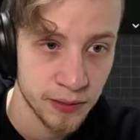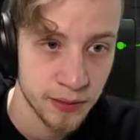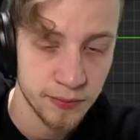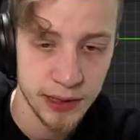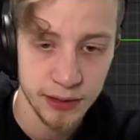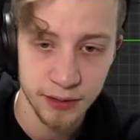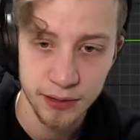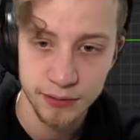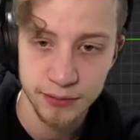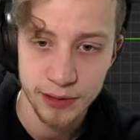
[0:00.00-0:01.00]
Wait,
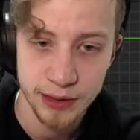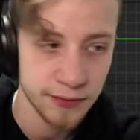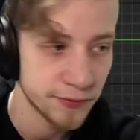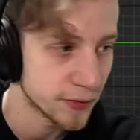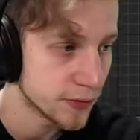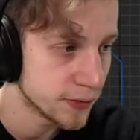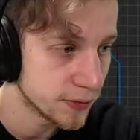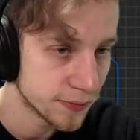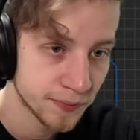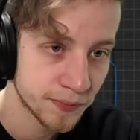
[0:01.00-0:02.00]
no, I didn't want
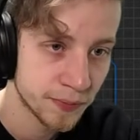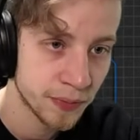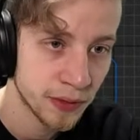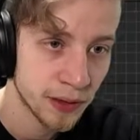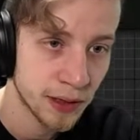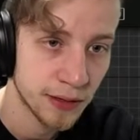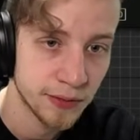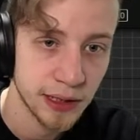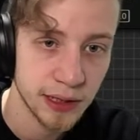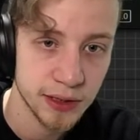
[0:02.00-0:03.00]
U. I
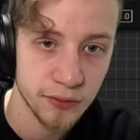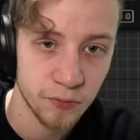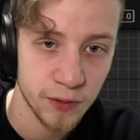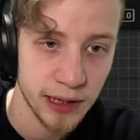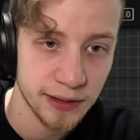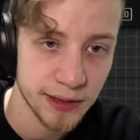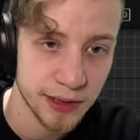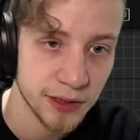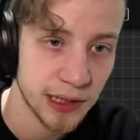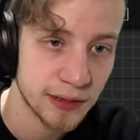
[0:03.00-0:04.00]
want direction Y and
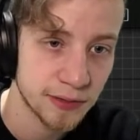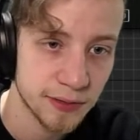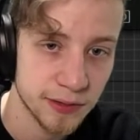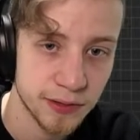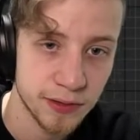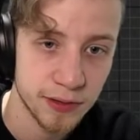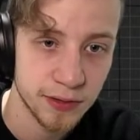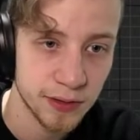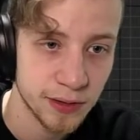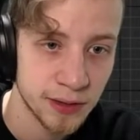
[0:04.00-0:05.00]
direction X, so that's
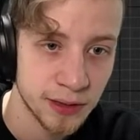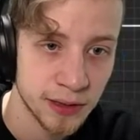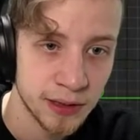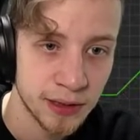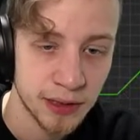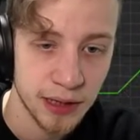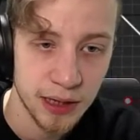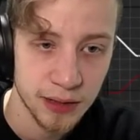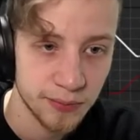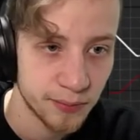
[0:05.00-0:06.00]
yaw
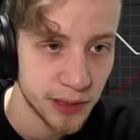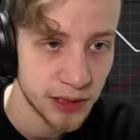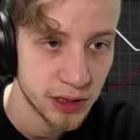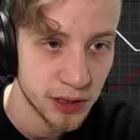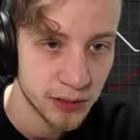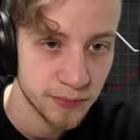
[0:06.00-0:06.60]
and pitch.